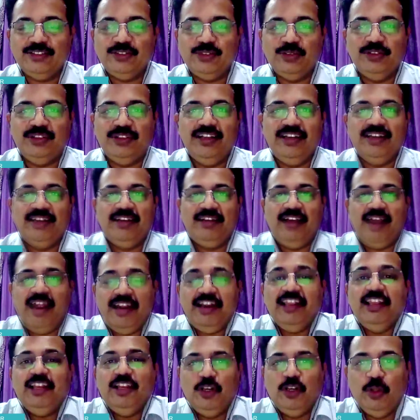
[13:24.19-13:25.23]
So they
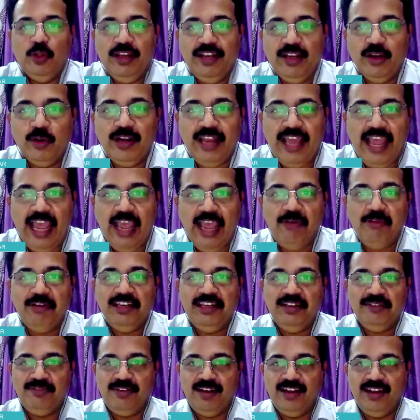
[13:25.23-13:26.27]
ideally don't have
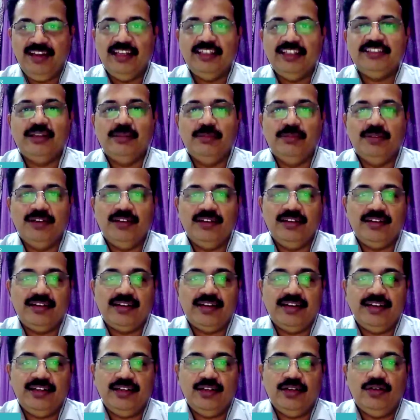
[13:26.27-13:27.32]
any financial burden
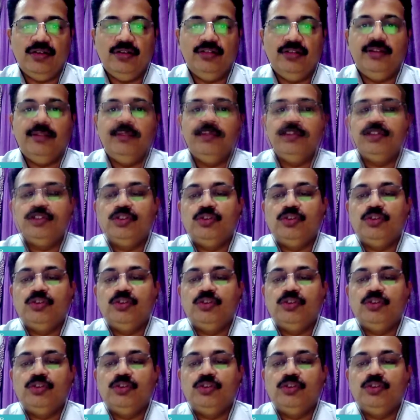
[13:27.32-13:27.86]
right now on them.